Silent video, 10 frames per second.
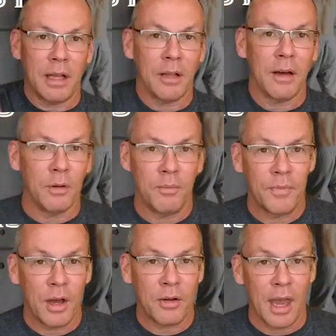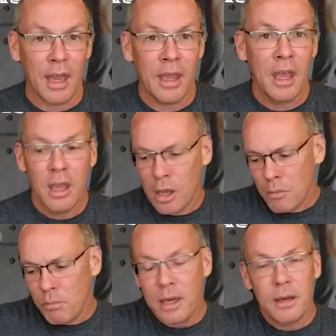I love them. Okay.
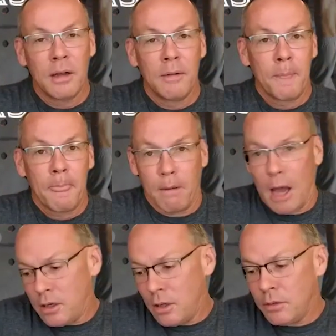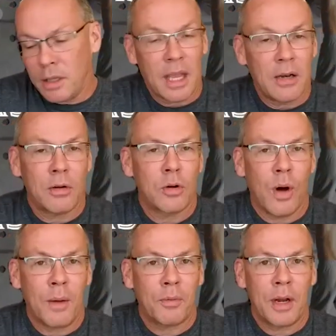But I know that they don't
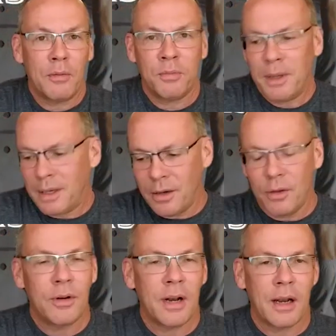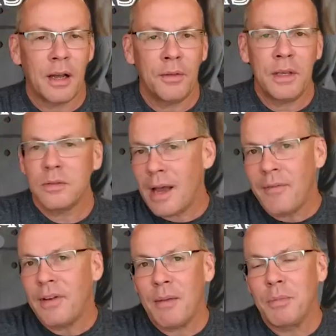cooperate with me, and I know they're not healthy. So I
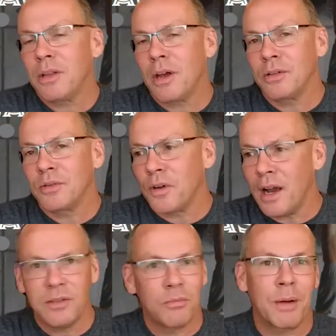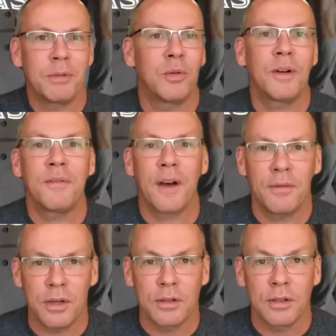haven't had McDonald's fries in probably
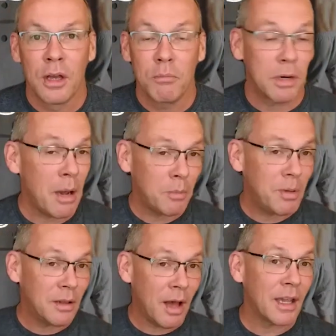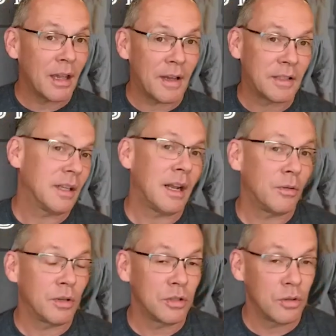25 years, but I would be lying if I said I
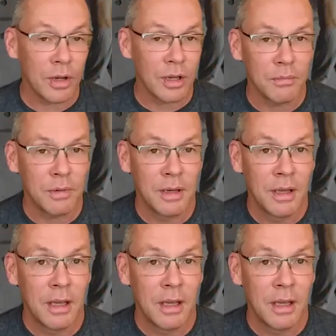don't enjoy them.